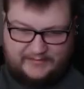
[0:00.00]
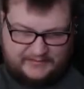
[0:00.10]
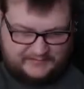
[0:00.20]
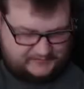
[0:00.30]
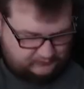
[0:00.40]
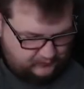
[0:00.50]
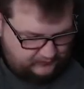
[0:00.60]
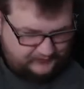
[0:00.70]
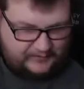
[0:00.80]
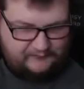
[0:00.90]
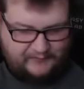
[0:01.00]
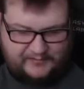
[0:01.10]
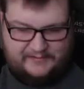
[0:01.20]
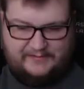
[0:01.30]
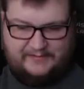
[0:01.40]
This is one thing,
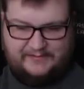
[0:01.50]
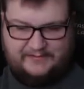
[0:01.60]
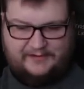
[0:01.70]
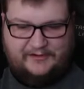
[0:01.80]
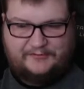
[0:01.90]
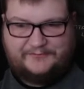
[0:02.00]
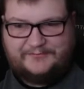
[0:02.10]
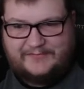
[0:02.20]
but you know,